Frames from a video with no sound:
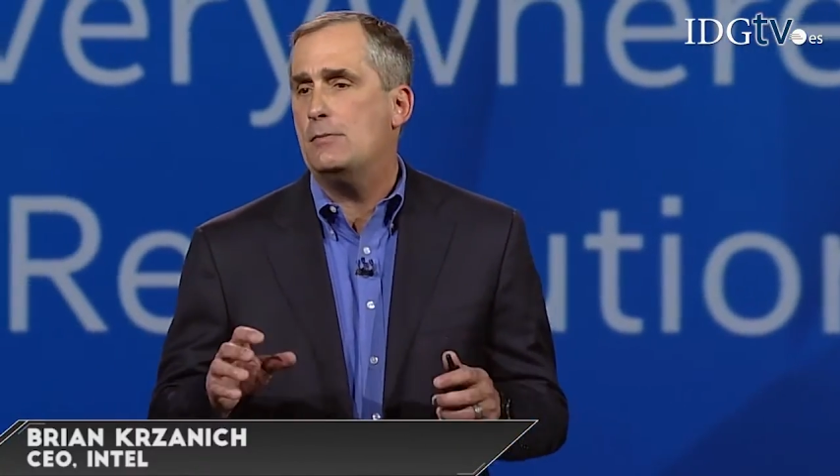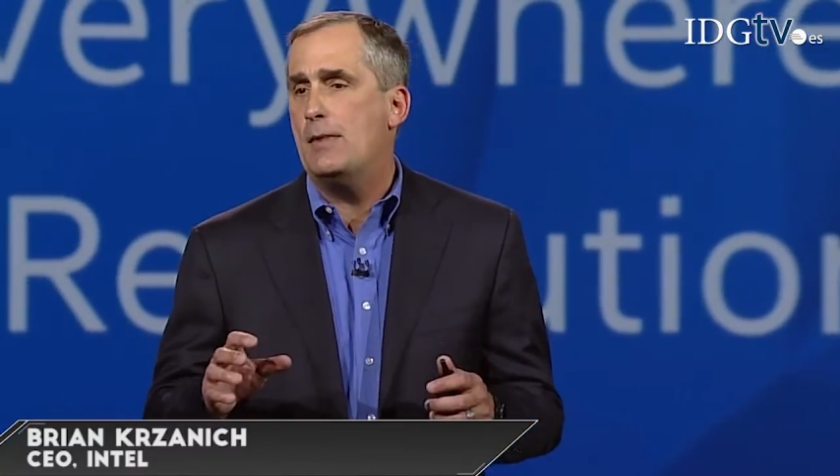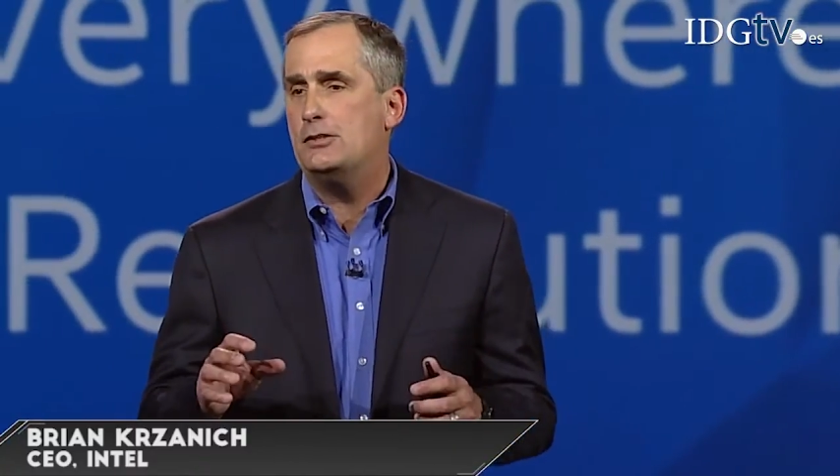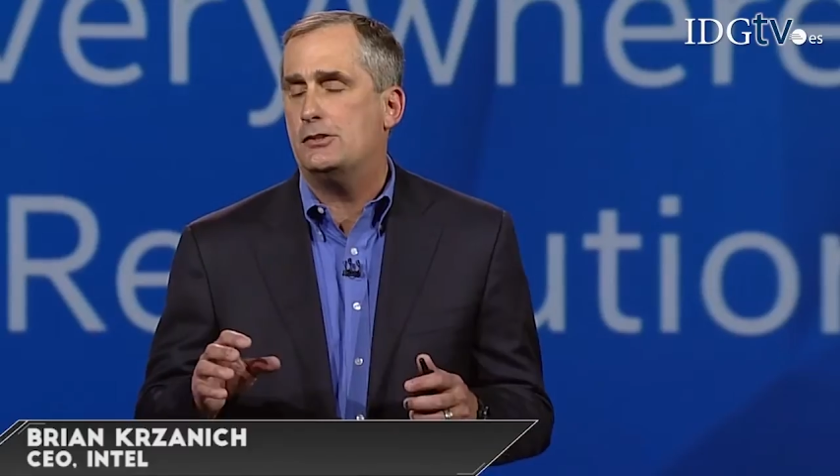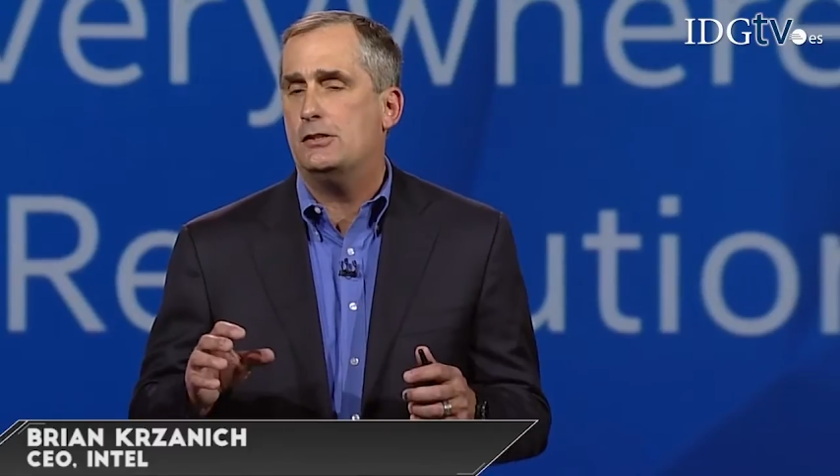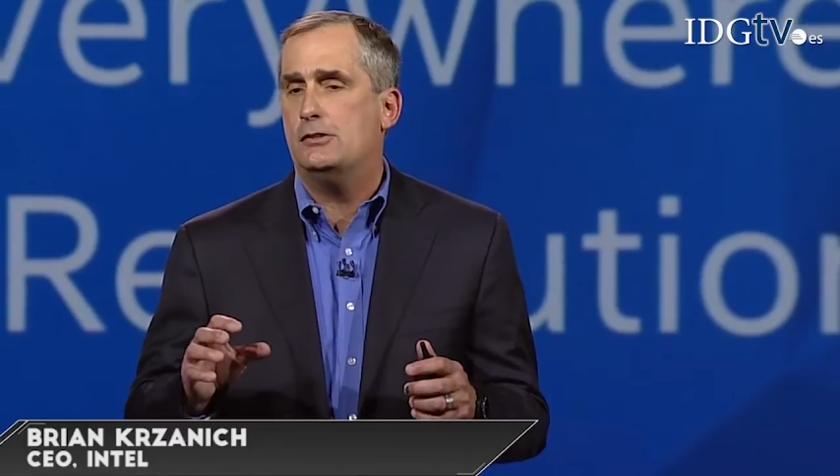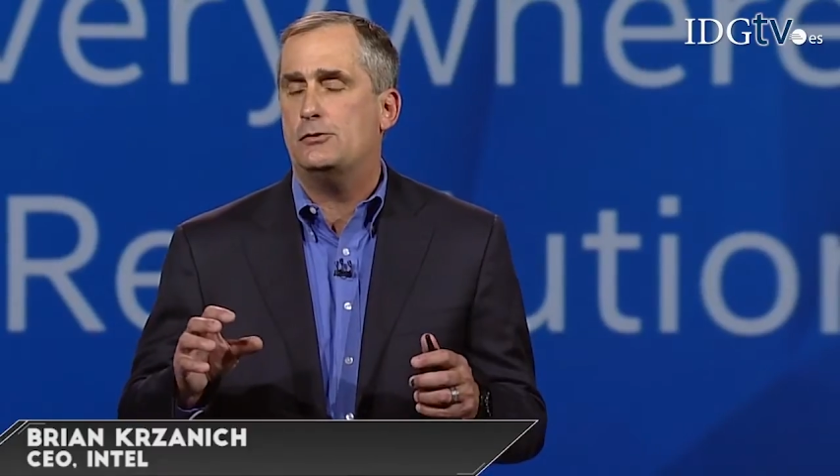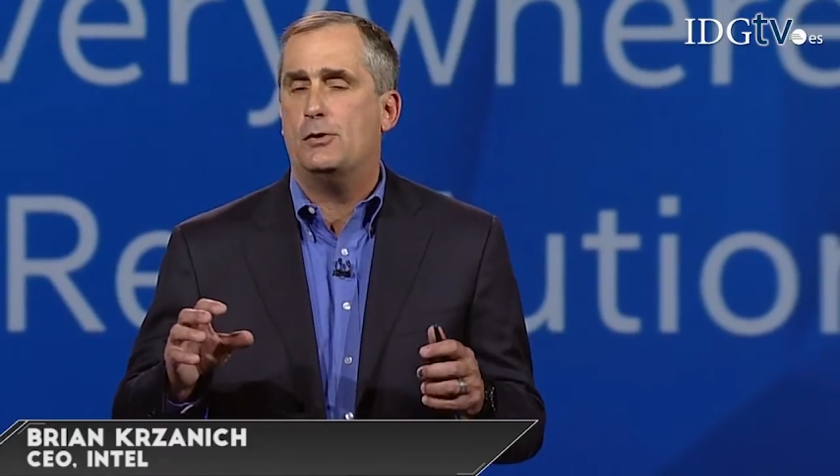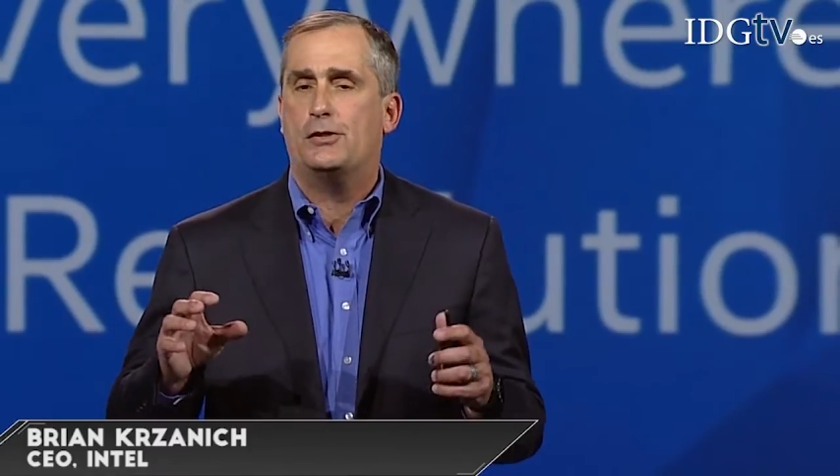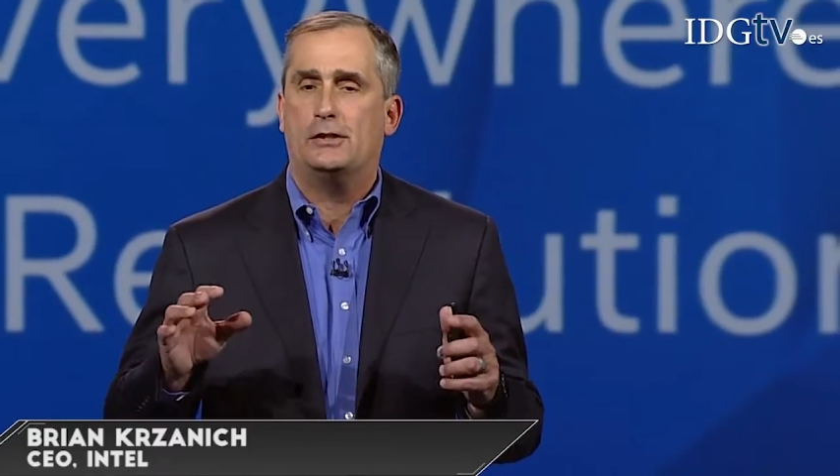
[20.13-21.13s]

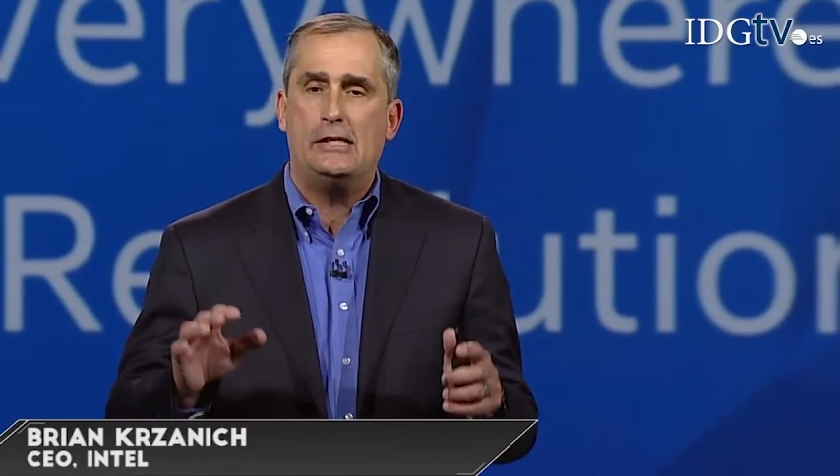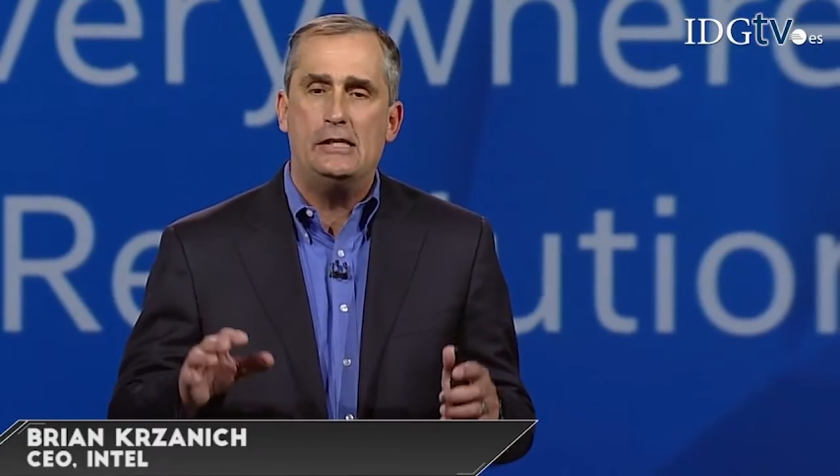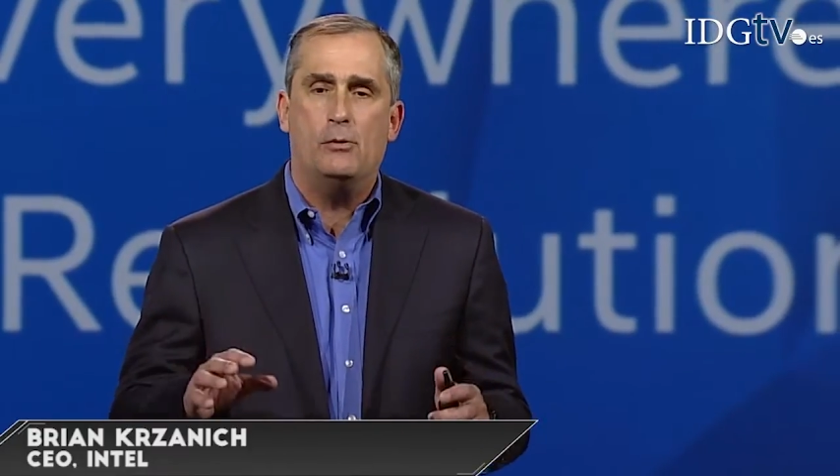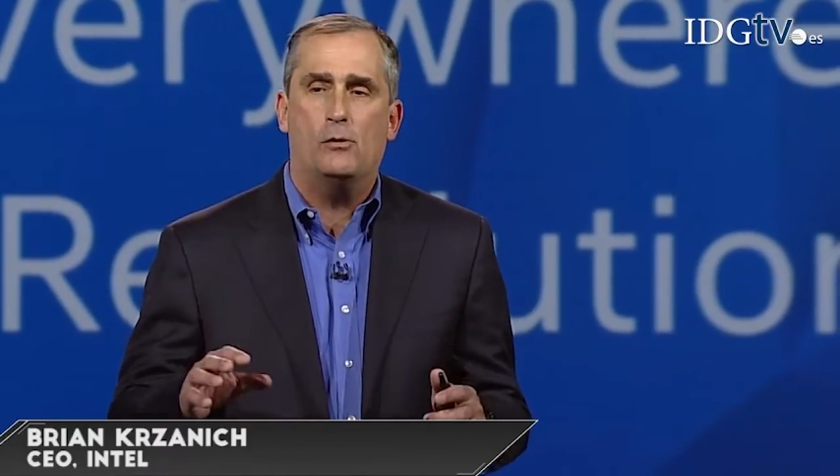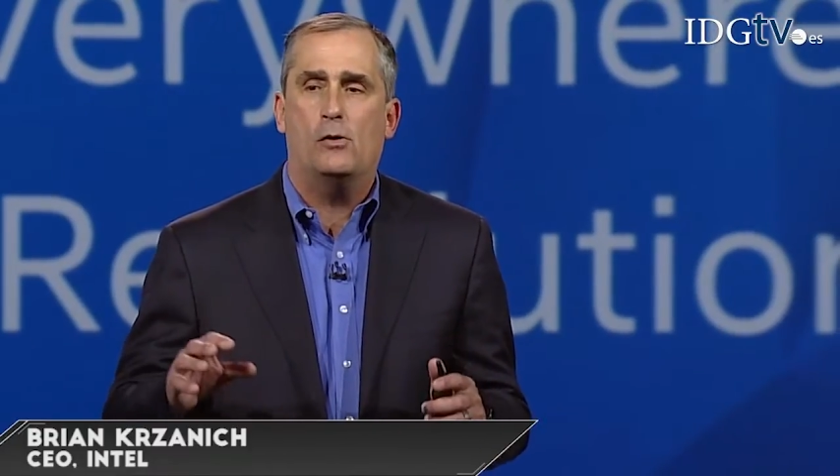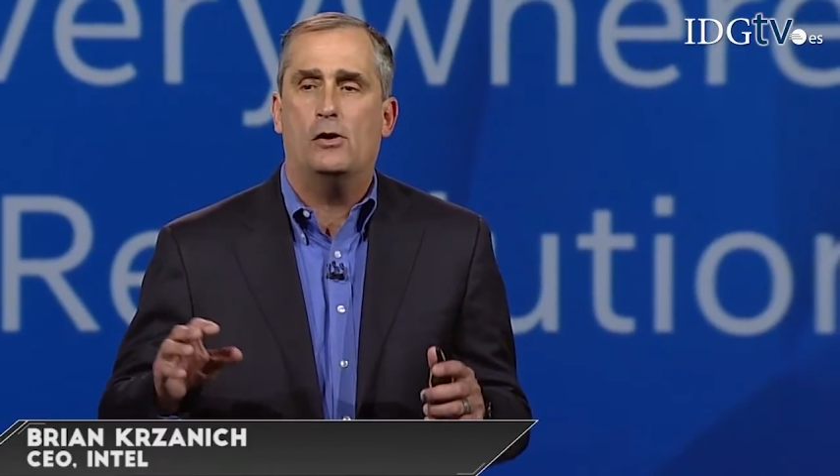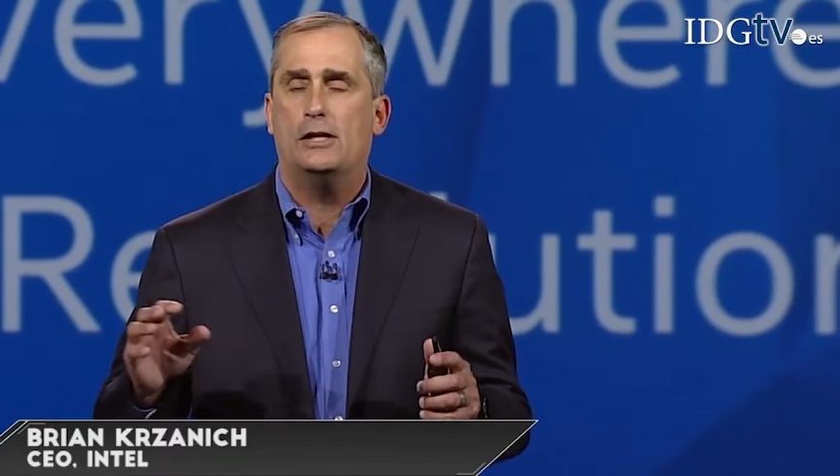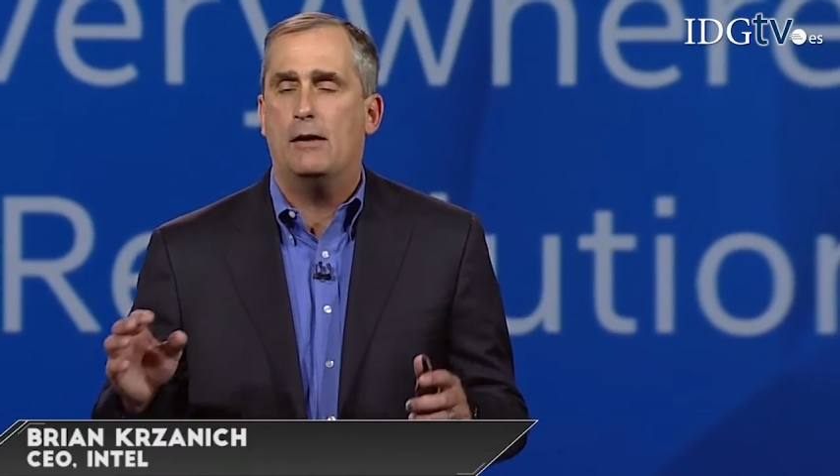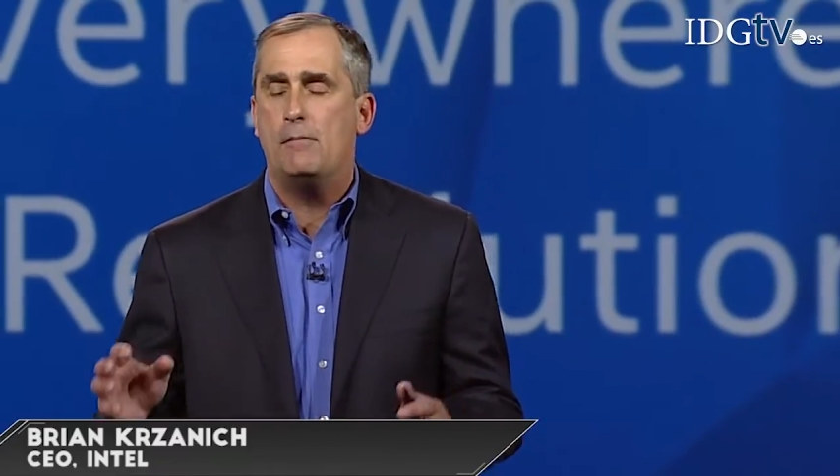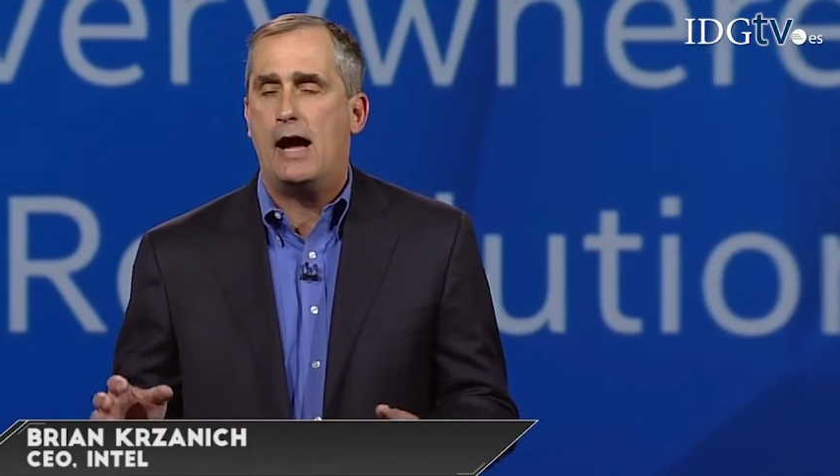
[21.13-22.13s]
dimensions with a keyboard
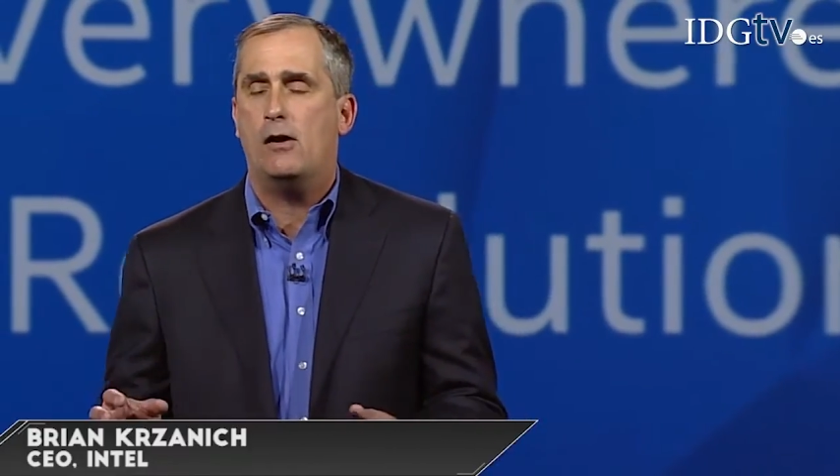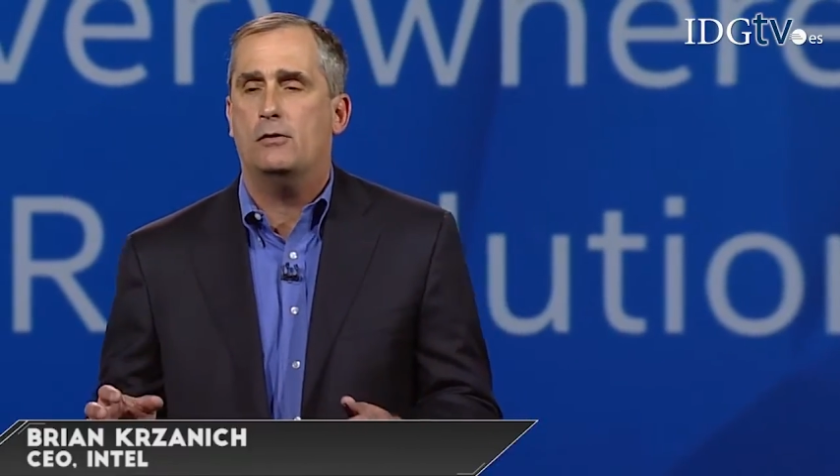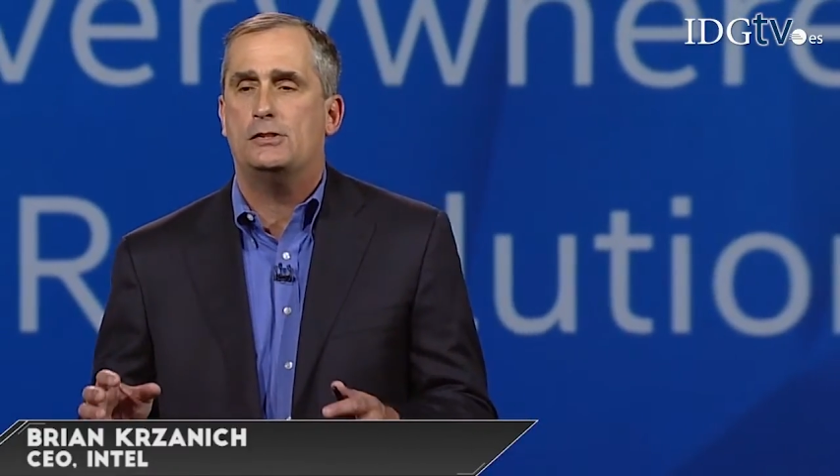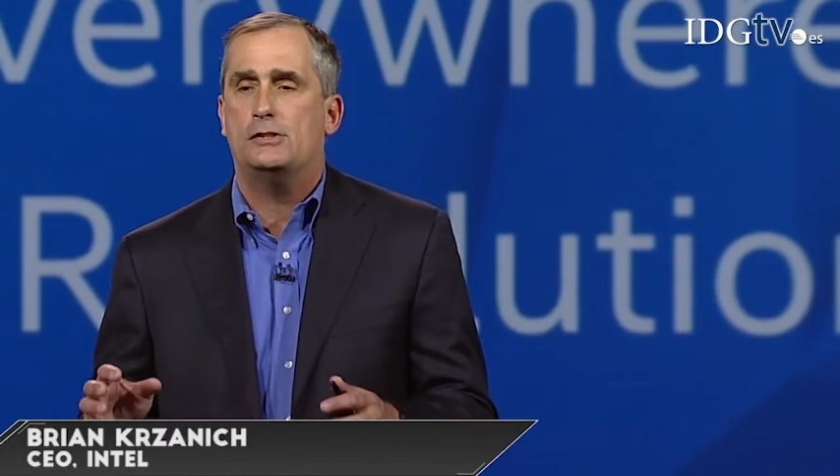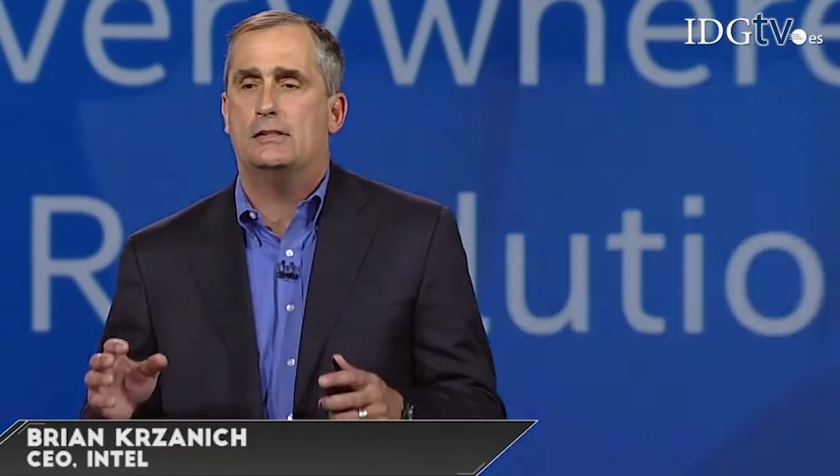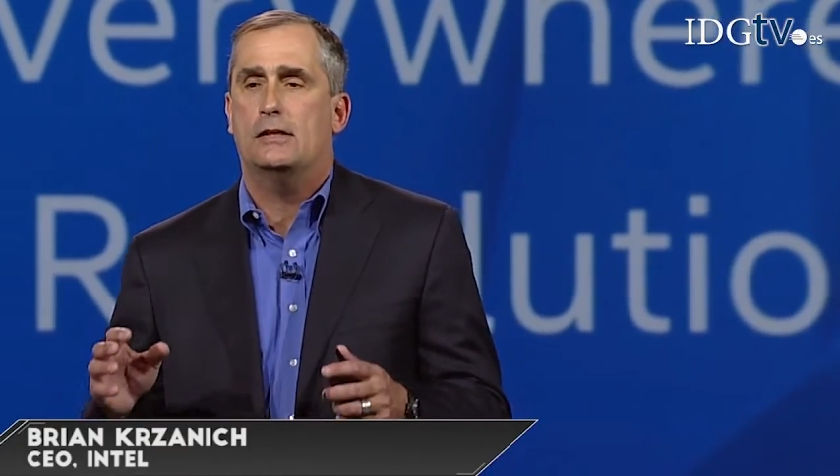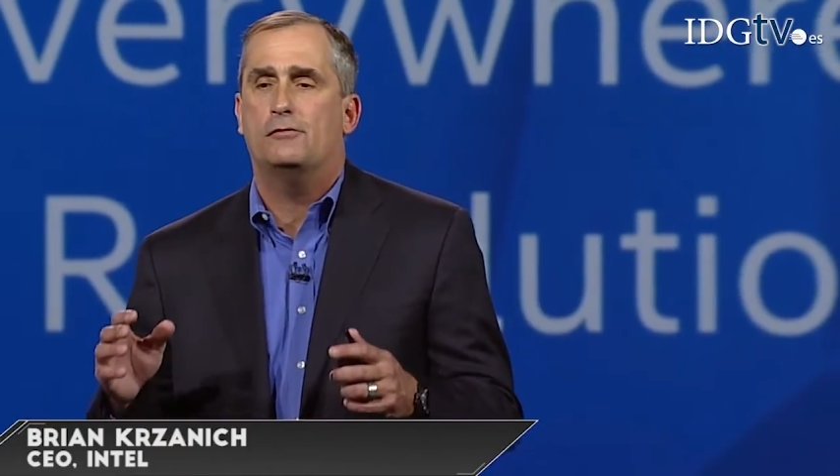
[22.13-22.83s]
and a mouse and a